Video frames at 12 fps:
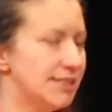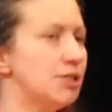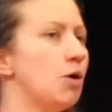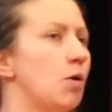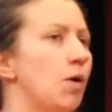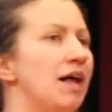
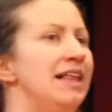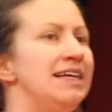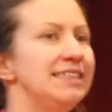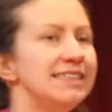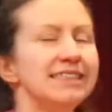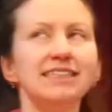So
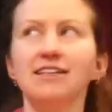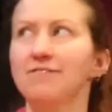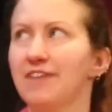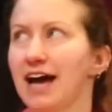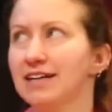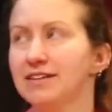just in the
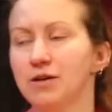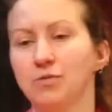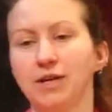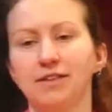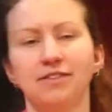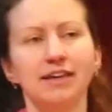fact that
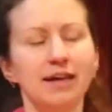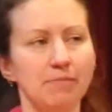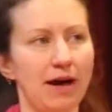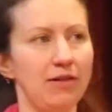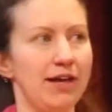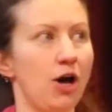we think about